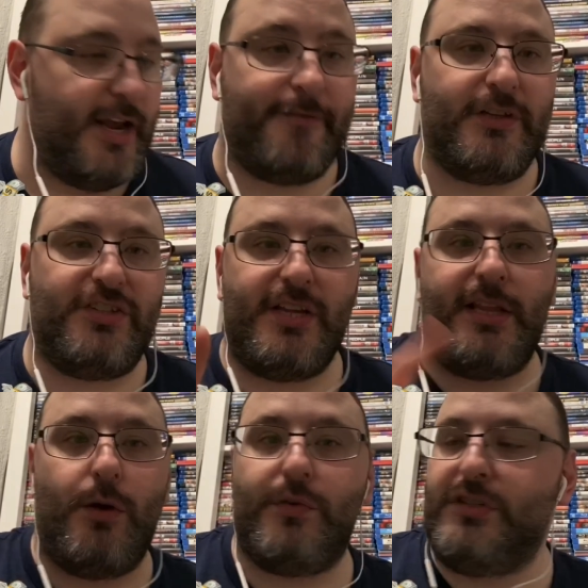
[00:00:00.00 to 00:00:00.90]
have to send
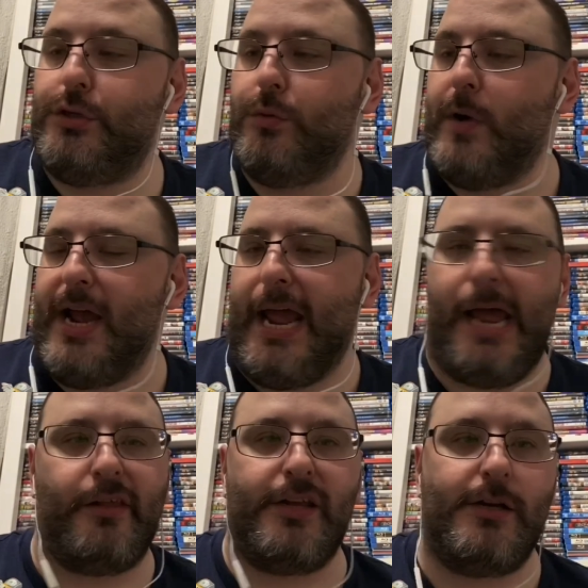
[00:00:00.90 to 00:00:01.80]
that one to
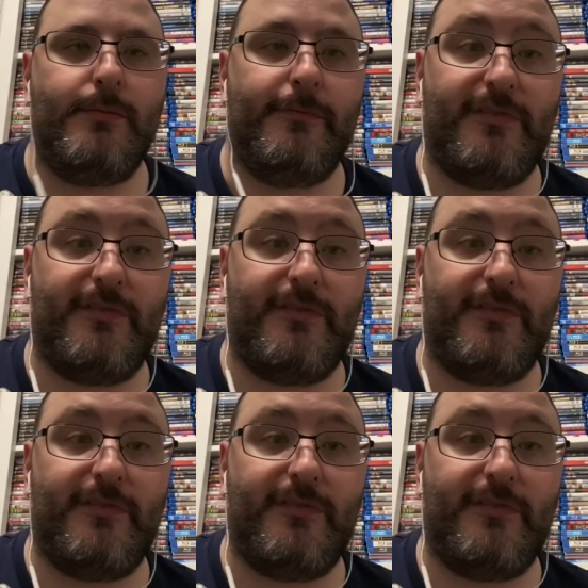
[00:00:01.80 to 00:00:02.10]
Alan,